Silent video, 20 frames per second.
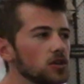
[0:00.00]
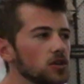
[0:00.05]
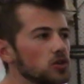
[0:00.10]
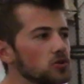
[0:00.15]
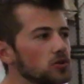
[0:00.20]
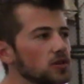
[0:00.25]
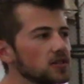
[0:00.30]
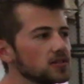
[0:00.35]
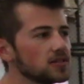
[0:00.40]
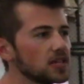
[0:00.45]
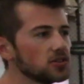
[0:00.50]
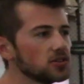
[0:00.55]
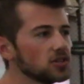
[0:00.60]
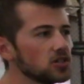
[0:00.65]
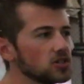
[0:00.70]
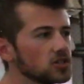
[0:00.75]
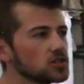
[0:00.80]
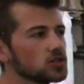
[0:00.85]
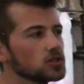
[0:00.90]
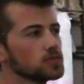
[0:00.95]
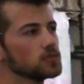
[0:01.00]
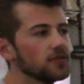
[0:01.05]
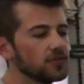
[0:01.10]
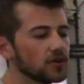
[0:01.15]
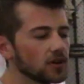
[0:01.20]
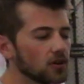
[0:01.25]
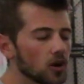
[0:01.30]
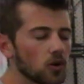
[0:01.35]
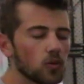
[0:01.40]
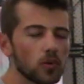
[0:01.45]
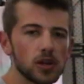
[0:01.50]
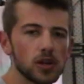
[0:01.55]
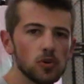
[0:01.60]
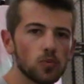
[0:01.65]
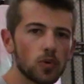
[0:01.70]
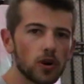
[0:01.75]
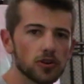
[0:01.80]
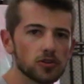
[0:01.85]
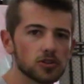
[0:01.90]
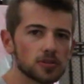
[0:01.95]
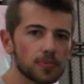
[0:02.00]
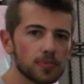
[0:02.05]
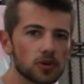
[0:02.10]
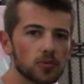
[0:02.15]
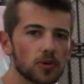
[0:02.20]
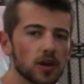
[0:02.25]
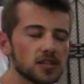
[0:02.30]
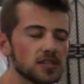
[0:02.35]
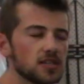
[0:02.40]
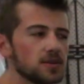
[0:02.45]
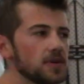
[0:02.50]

you can essentially just figure out where you want your splitter rods